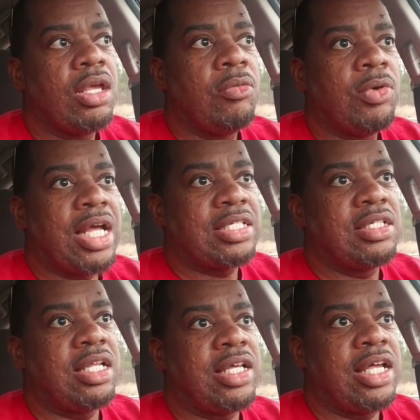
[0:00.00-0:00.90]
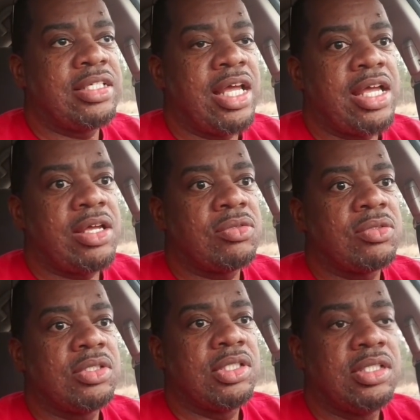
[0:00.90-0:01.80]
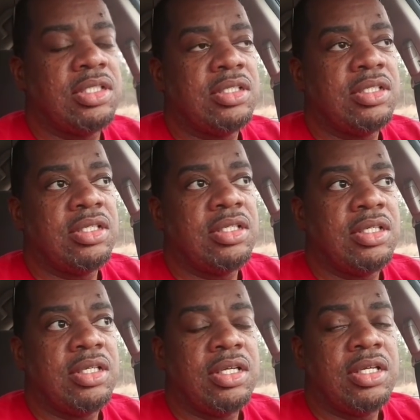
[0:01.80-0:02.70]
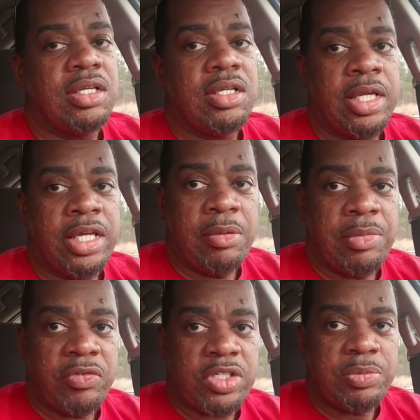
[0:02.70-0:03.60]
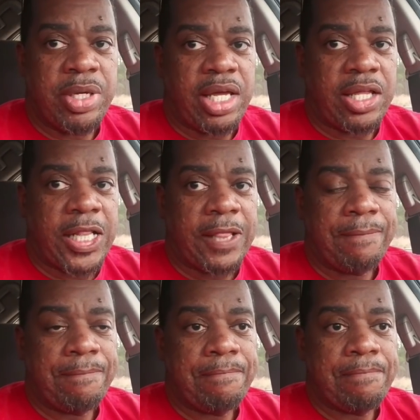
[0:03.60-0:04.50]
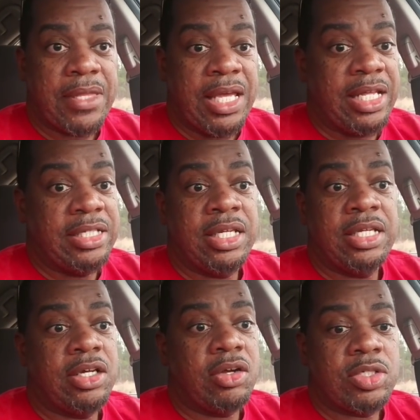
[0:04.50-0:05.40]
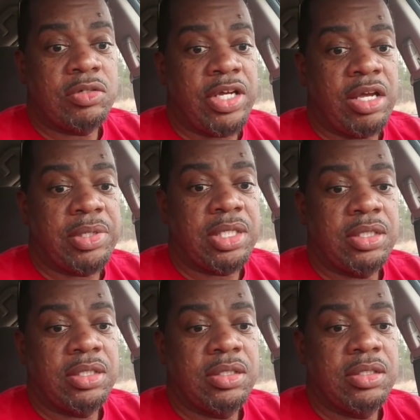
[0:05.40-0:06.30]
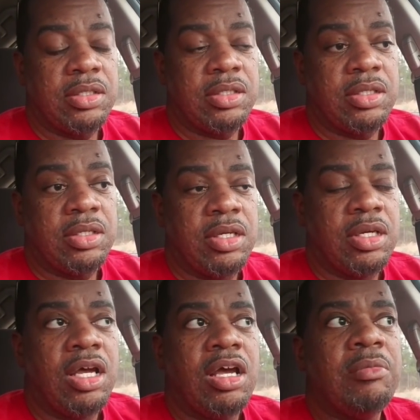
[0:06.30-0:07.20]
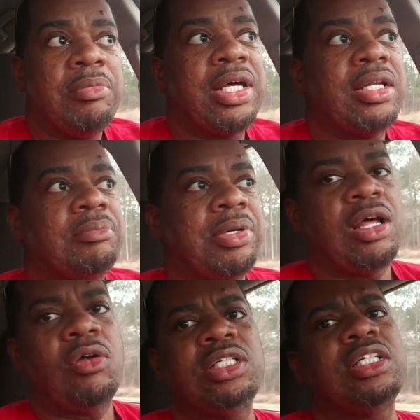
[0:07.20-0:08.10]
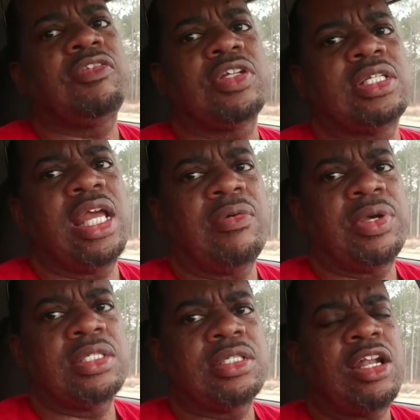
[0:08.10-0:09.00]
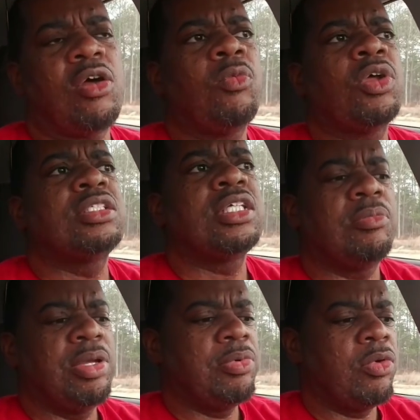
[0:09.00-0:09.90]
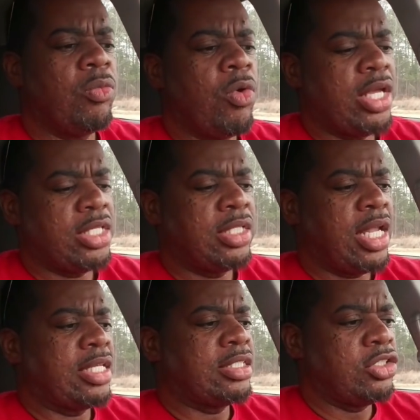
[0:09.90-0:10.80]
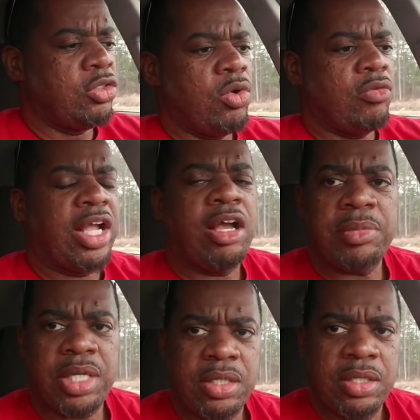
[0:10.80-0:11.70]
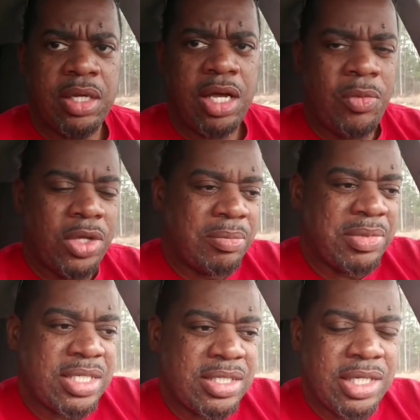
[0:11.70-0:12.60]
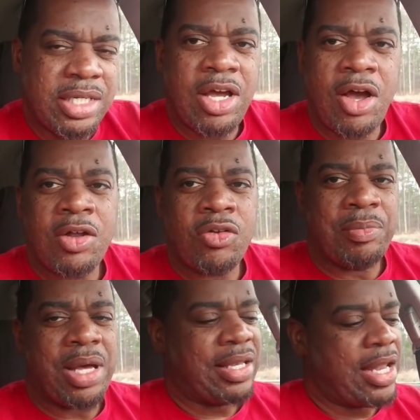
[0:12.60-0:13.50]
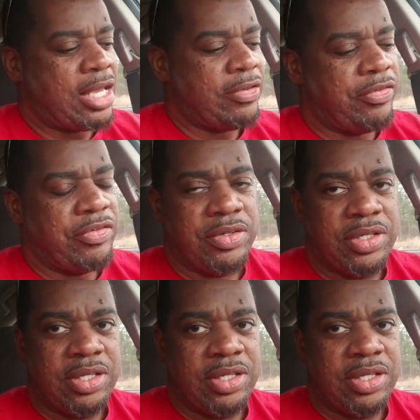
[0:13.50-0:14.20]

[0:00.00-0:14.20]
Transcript: when I shut that down, they gave me respect and they didn't curse around me. But only difference now is I don't want to tell people what not to do around me. I want them to see God on my life